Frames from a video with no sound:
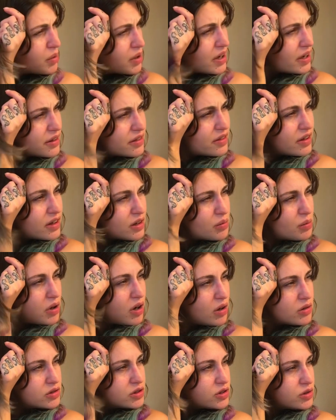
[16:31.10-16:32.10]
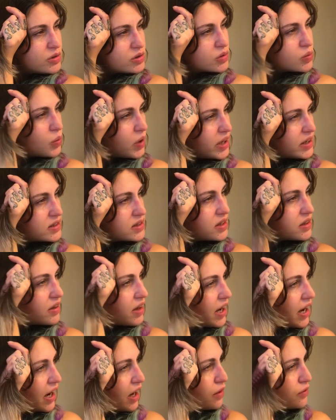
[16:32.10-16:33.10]
I think what I'll do is wait till
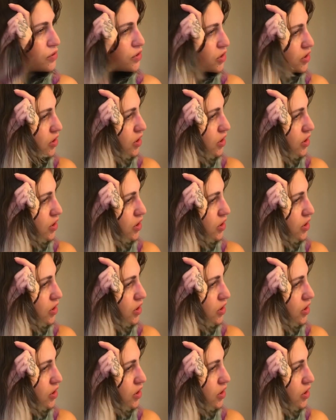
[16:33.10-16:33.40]
after